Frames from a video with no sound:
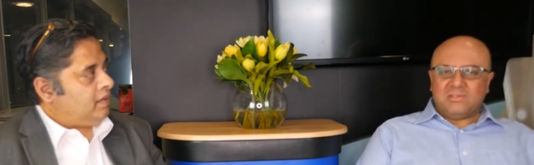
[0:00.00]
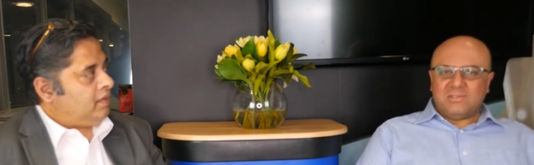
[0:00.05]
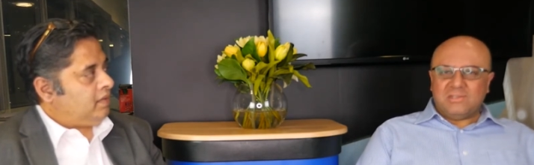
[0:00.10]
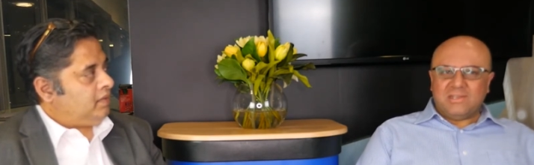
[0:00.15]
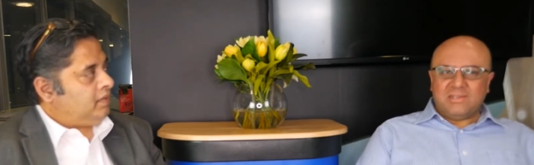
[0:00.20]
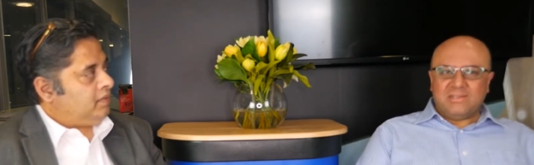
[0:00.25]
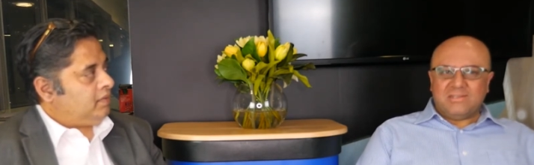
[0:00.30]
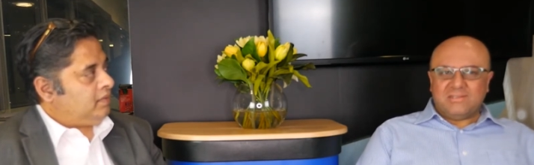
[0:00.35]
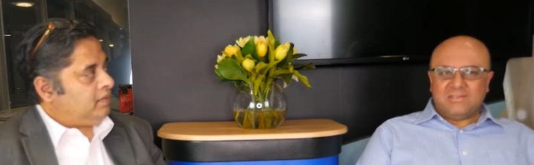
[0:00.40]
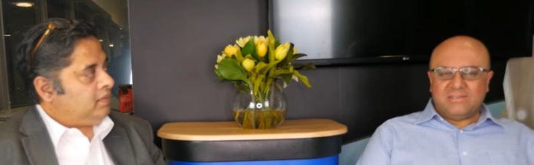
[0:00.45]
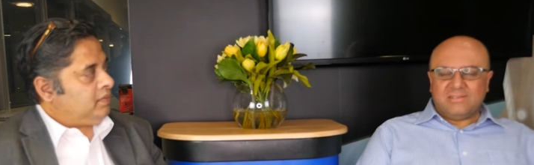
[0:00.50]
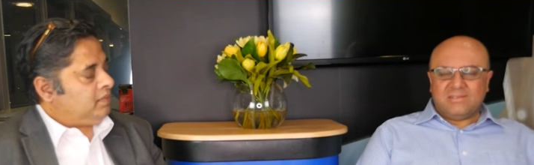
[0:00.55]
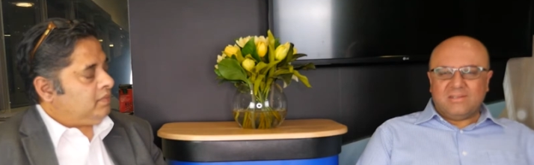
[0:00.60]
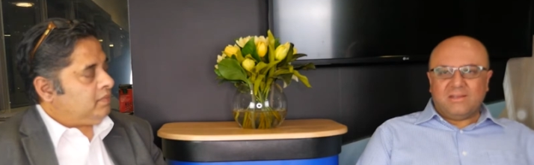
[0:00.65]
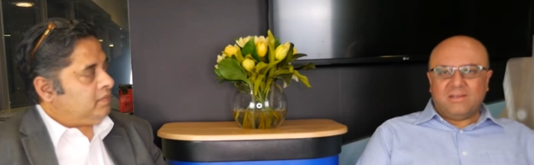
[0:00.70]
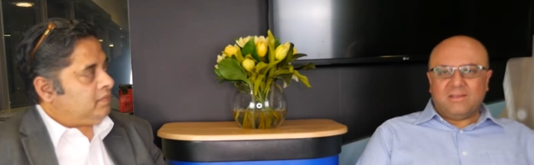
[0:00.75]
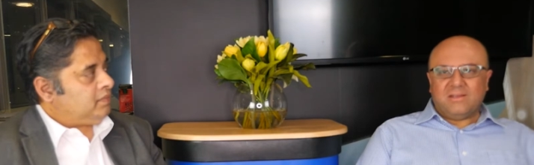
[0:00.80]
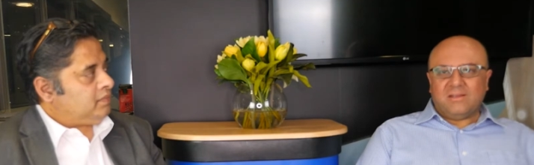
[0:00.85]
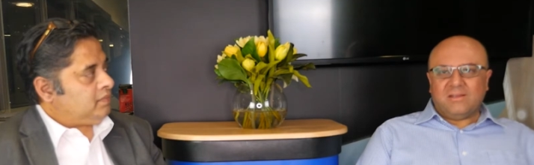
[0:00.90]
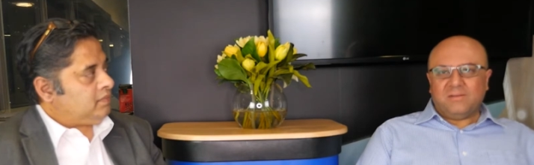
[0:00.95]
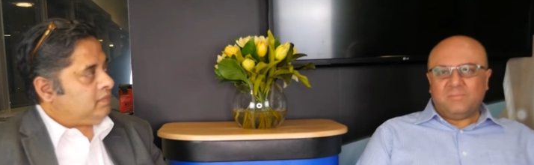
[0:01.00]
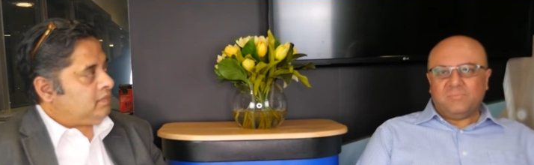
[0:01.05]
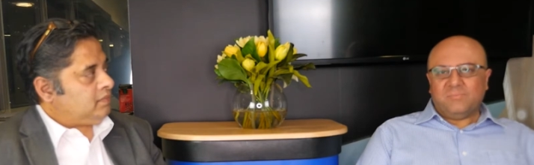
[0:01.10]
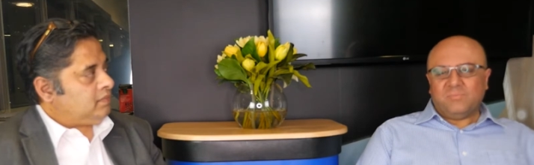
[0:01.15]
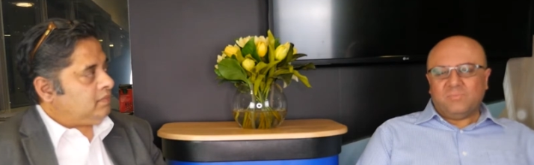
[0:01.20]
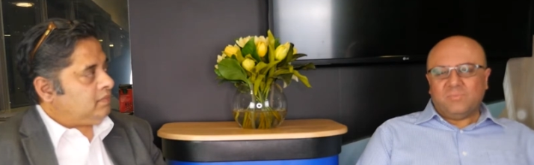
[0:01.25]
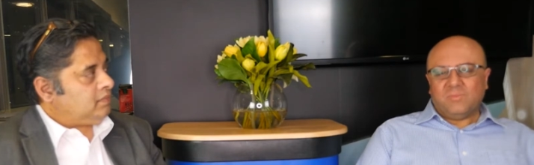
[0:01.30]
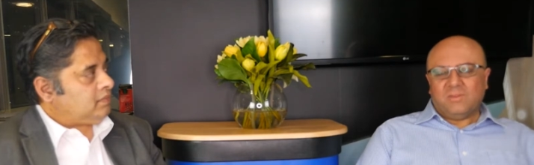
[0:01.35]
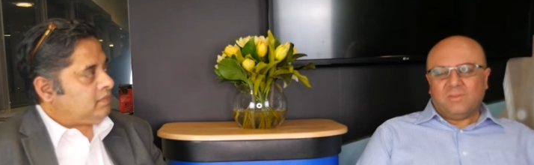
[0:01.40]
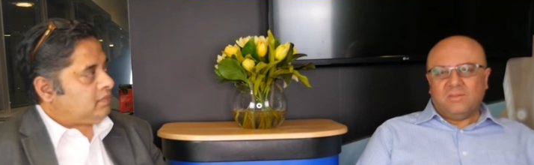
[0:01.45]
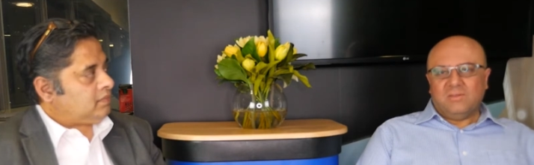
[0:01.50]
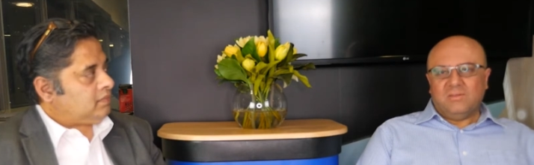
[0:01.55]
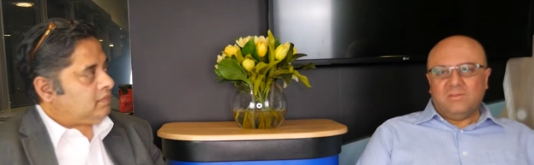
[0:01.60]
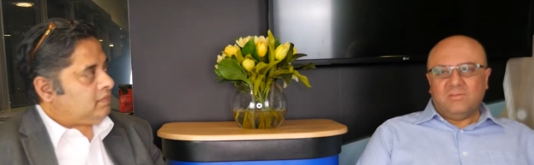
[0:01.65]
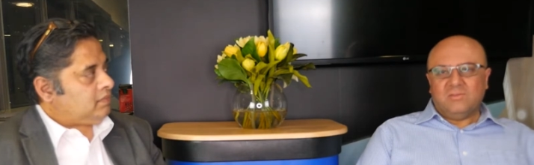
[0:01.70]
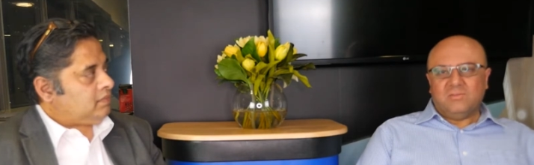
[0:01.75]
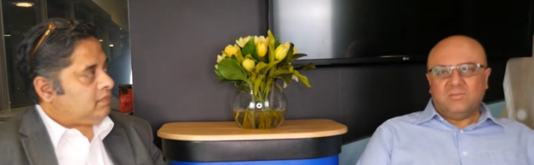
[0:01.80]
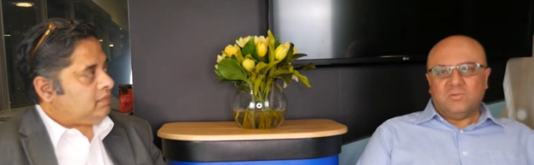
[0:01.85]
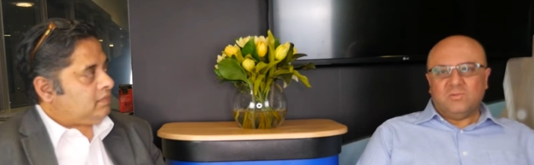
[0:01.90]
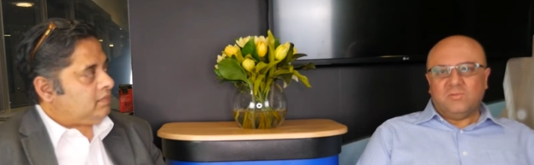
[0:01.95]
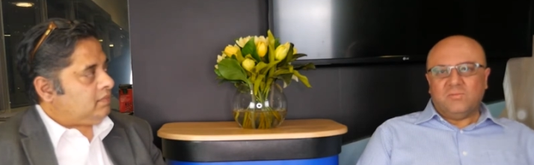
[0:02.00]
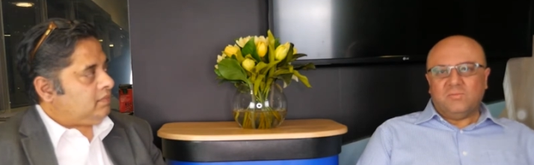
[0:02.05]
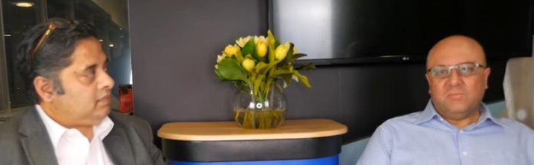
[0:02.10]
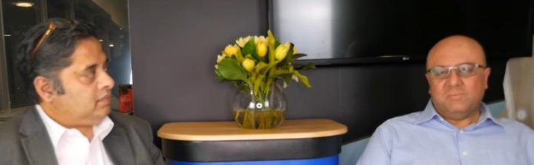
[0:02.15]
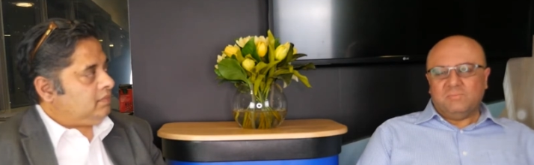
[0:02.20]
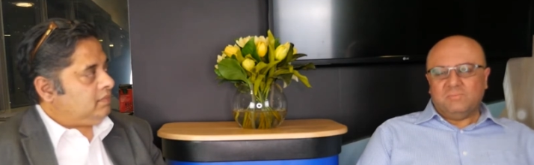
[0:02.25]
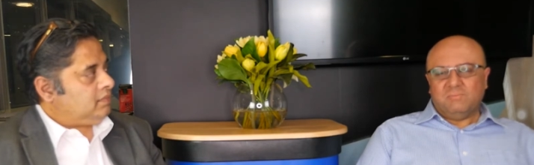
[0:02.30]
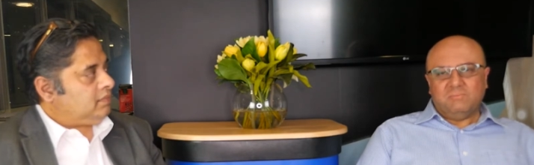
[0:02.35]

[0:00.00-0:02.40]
Speaker 1: to this um, sort of